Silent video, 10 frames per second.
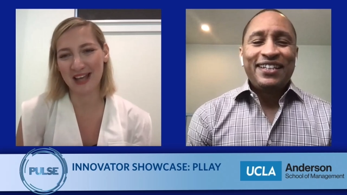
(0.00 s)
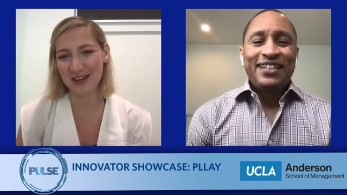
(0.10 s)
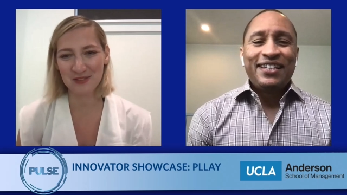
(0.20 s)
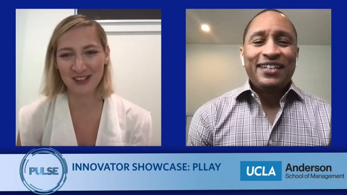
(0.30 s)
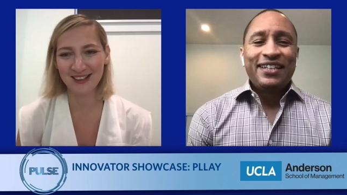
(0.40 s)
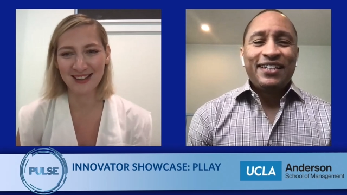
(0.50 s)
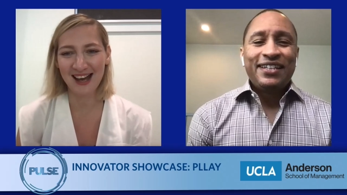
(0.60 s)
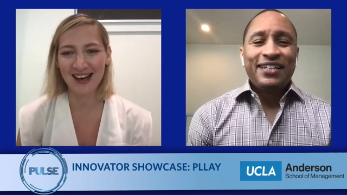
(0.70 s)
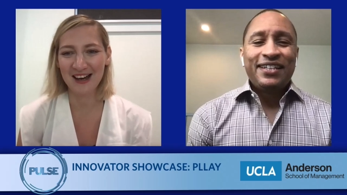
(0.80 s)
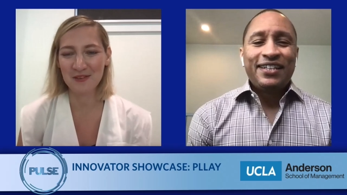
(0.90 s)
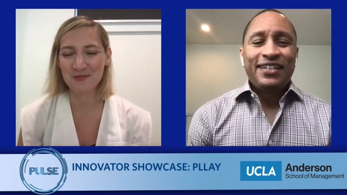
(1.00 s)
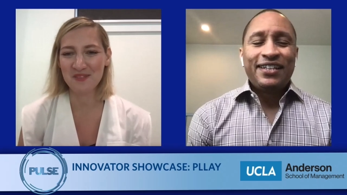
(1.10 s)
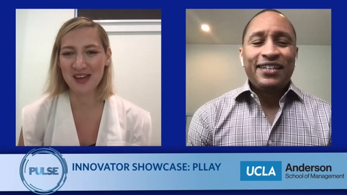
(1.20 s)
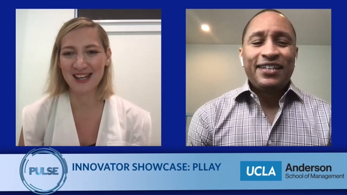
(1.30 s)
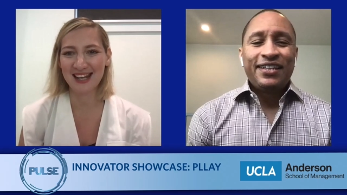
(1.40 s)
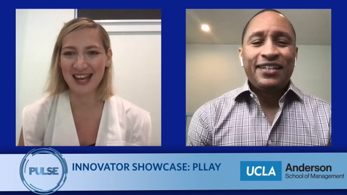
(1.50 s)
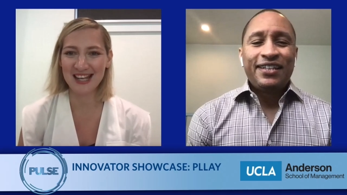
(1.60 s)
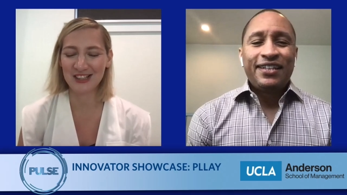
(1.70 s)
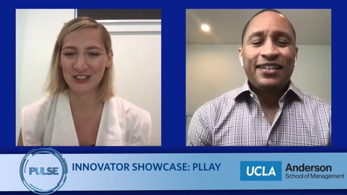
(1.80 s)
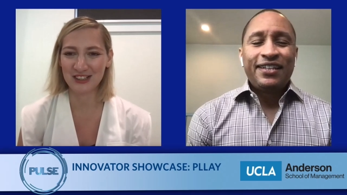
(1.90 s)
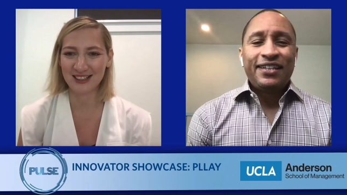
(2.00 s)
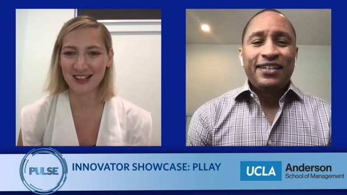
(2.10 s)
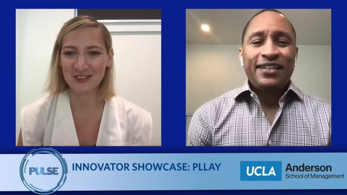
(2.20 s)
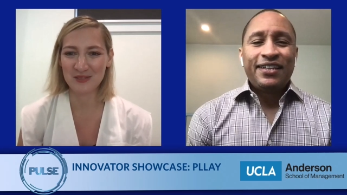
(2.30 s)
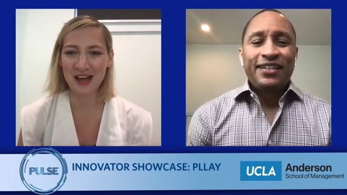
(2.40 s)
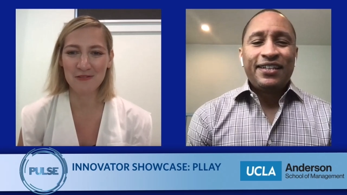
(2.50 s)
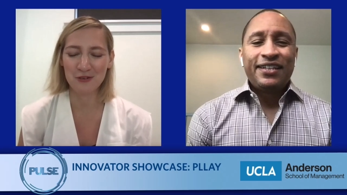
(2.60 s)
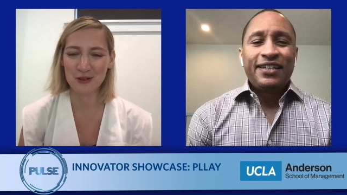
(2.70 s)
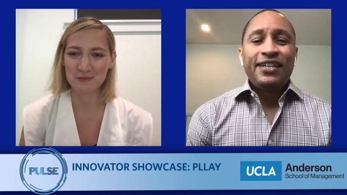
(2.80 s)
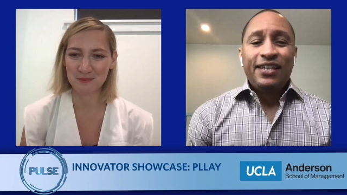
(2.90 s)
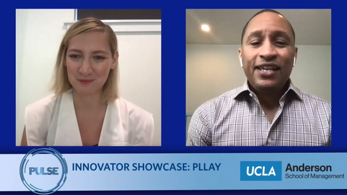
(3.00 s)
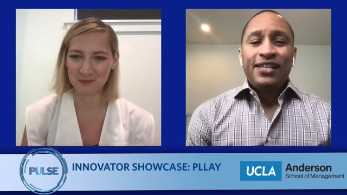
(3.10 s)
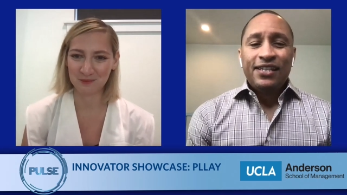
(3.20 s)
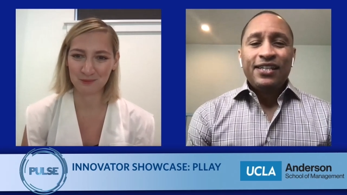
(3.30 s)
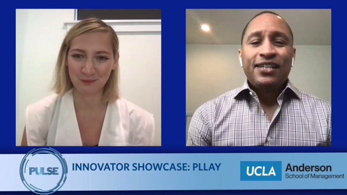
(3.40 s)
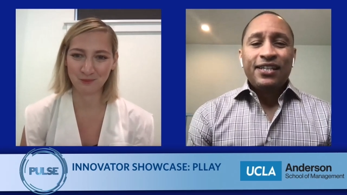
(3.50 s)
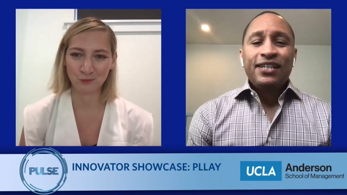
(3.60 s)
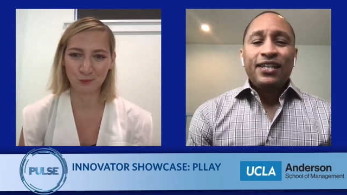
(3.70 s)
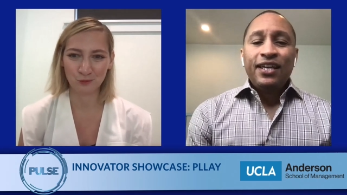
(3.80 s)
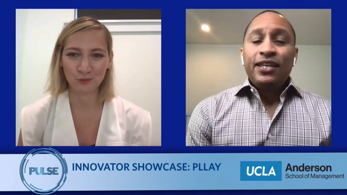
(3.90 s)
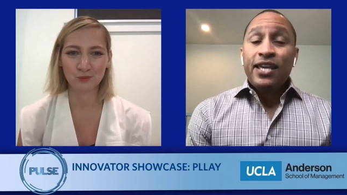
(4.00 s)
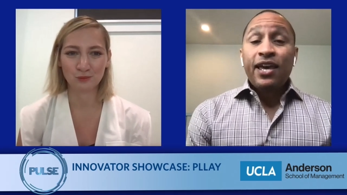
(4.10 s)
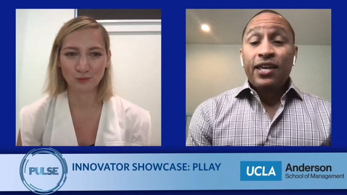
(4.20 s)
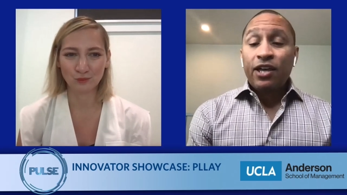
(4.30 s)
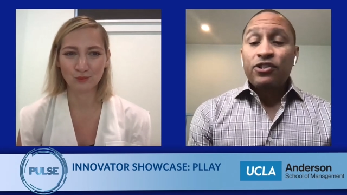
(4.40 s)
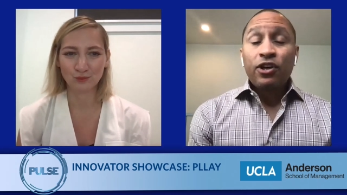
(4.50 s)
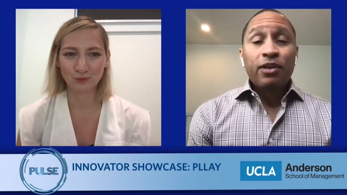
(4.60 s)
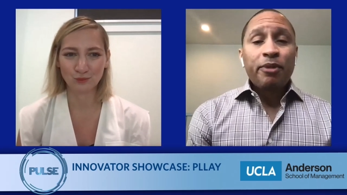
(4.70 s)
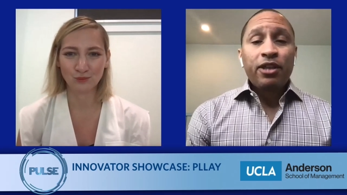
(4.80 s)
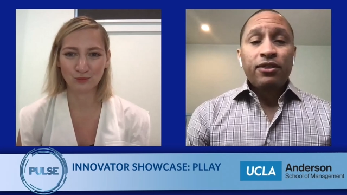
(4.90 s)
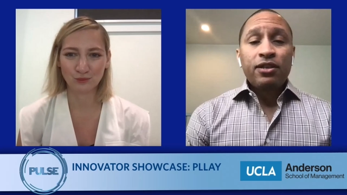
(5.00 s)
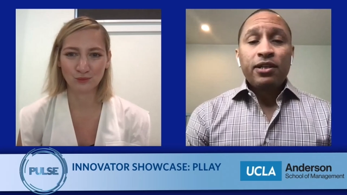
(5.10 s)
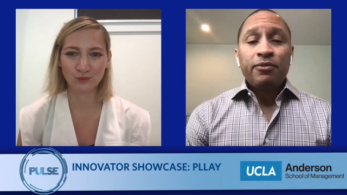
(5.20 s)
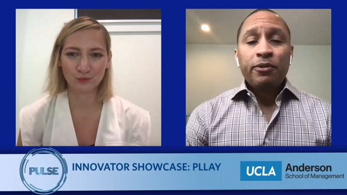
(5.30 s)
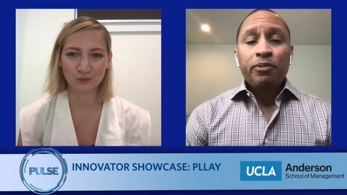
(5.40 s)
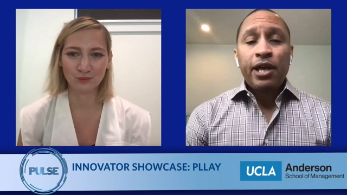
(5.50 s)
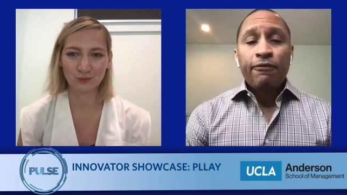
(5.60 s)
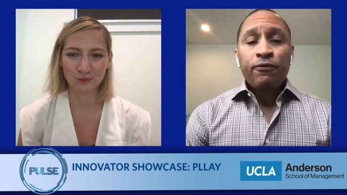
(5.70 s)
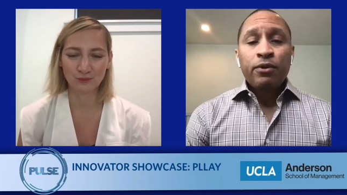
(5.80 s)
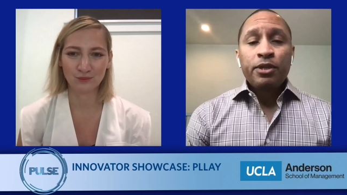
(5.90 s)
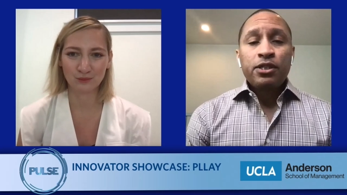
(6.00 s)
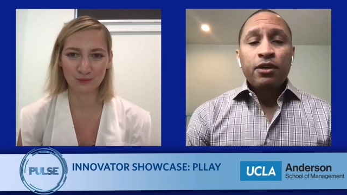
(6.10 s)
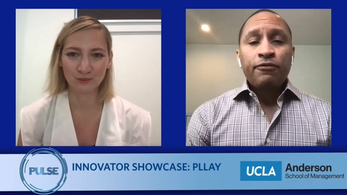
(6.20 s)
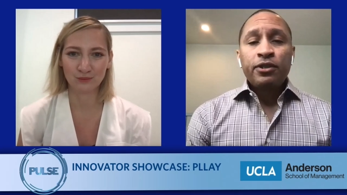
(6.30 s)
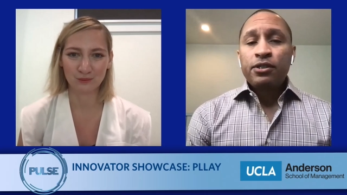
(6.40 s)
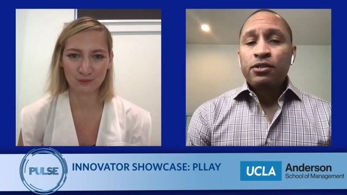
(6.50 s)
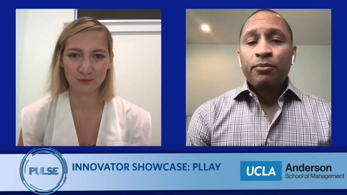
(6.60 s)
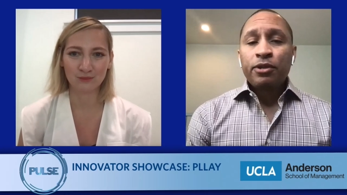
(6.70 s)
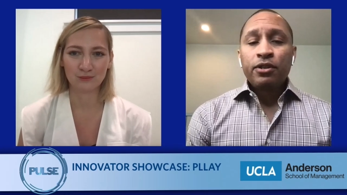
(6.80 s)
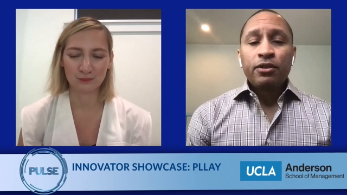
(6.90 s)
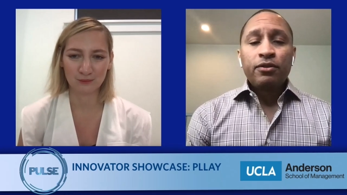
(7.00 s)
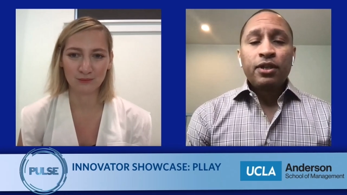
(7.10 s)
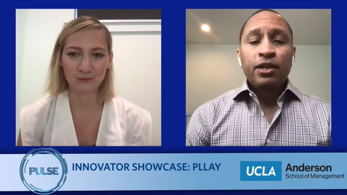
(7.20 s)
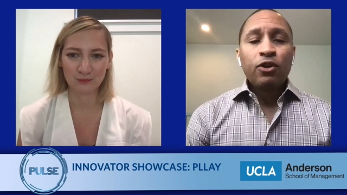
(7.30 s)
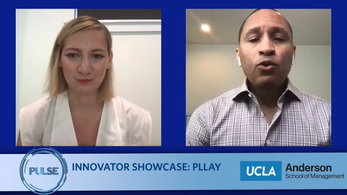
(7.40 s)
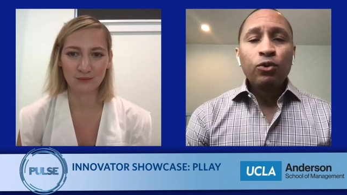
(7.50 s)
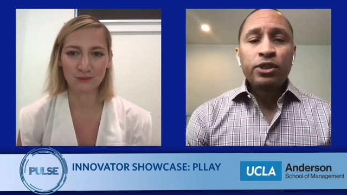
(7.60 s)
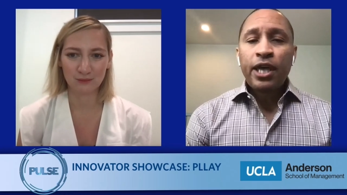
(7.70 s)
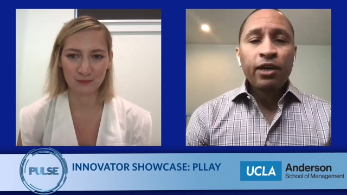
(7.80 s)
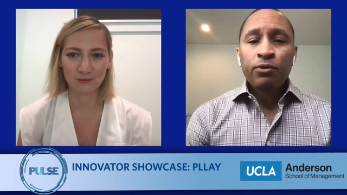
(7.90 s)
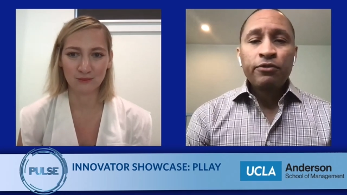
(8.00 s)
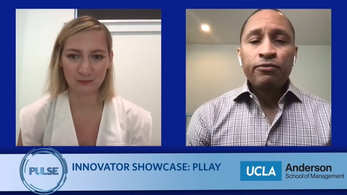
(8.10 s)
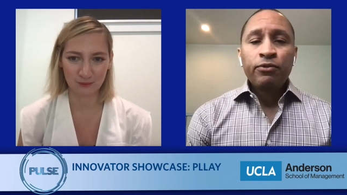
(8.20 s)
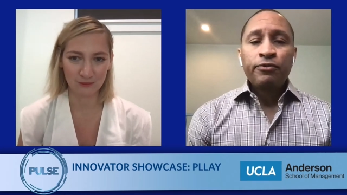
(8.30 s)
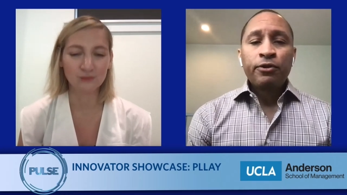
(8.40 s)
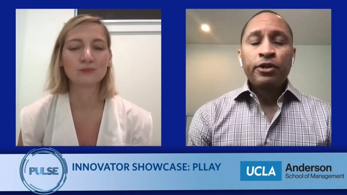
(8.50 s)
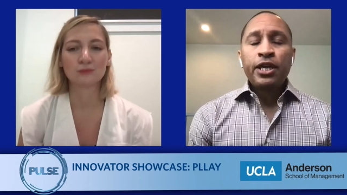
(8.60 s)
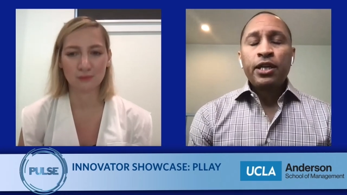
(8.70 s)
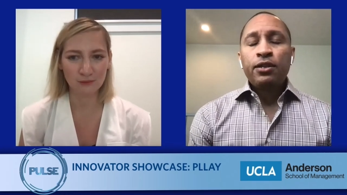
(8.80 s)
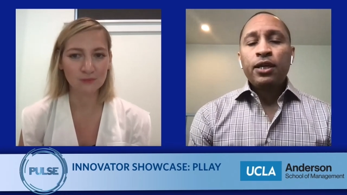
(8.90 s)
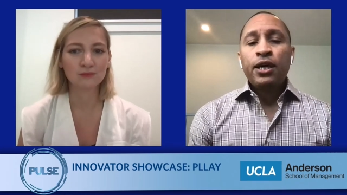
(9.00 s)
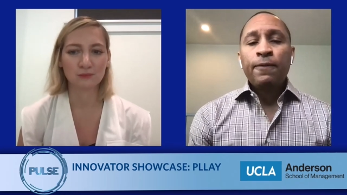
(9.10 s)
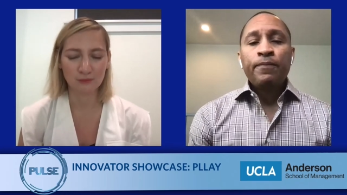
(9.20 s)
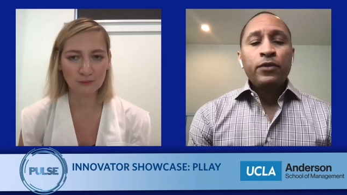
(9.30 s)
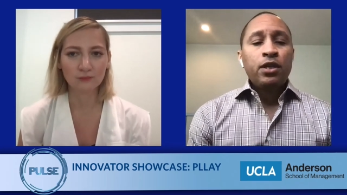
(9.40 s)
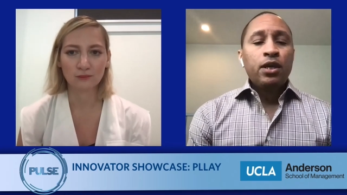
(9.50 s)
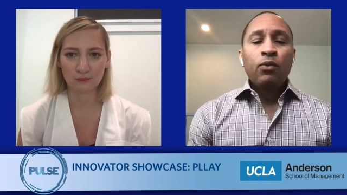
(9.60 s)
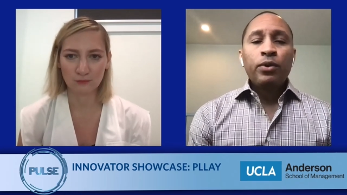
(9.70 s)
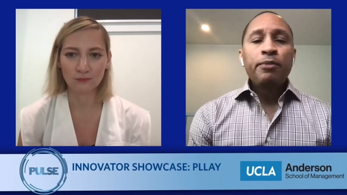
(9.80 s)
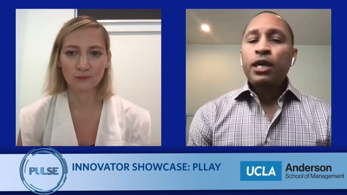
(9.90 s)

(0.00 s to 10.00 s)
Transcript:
Speaker 1: gamer engage on the platform?
Speaker 2: Yeah, I'll talk about the platform itself and then some of the kind of cool tech we've created. We